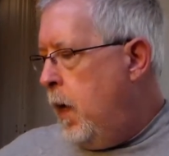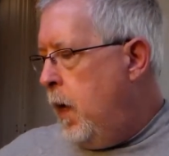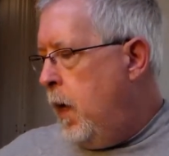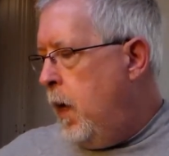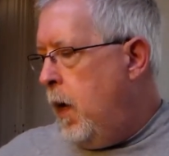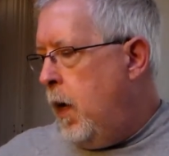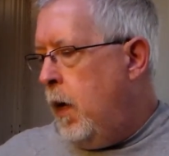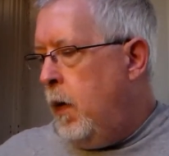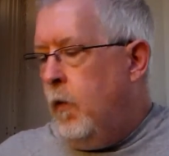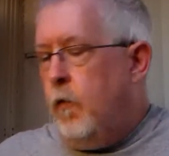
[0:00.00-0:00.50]

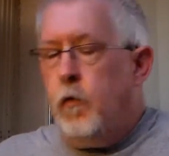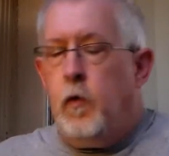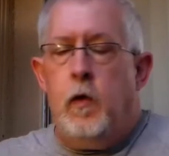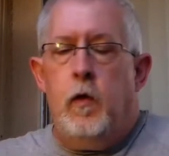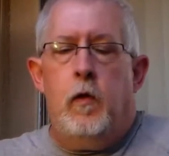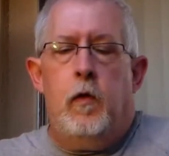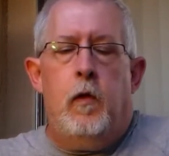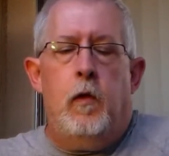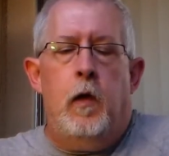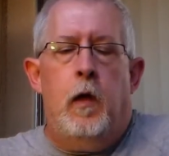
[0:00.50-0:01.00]
And
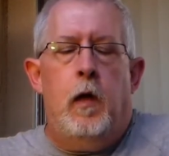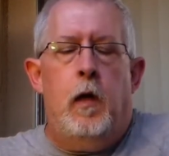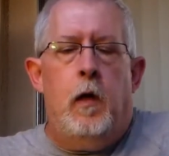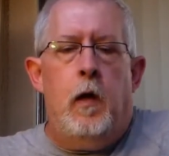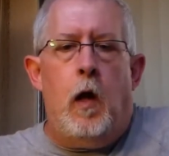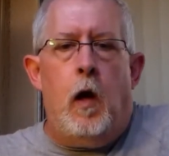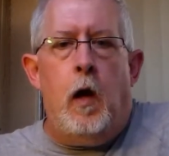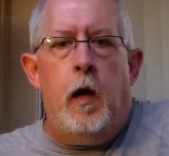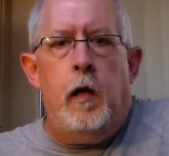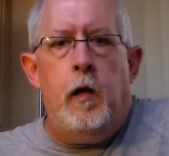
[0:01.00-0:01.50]

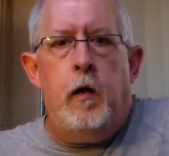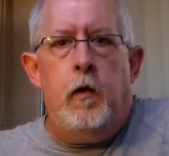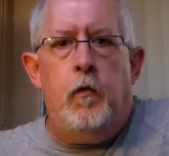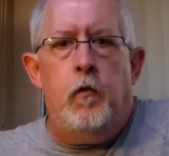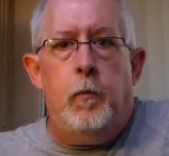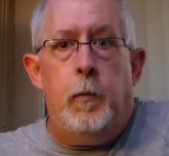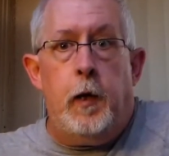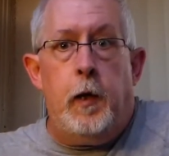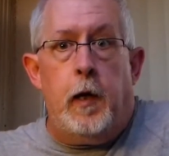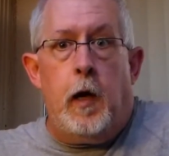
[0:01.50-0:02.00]
then I
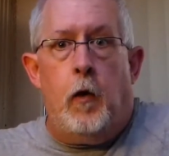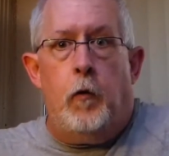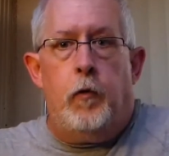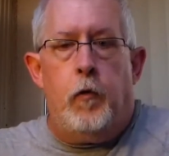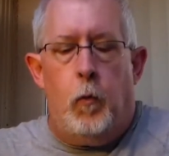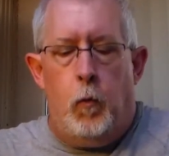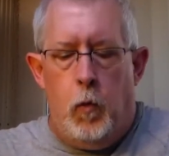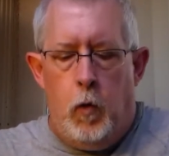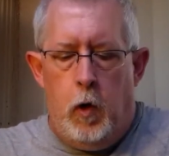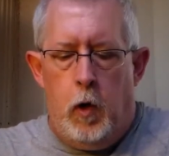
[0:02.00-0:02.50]
need to pick out
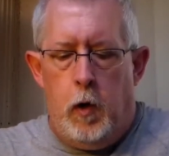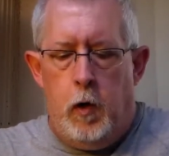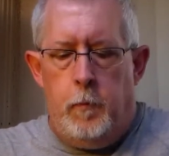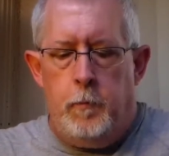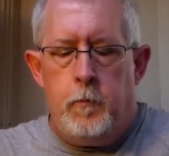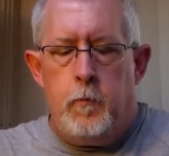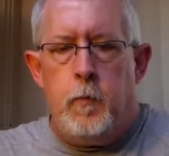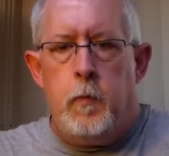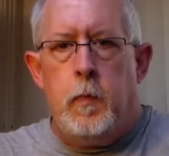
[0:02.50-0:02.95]
the wood,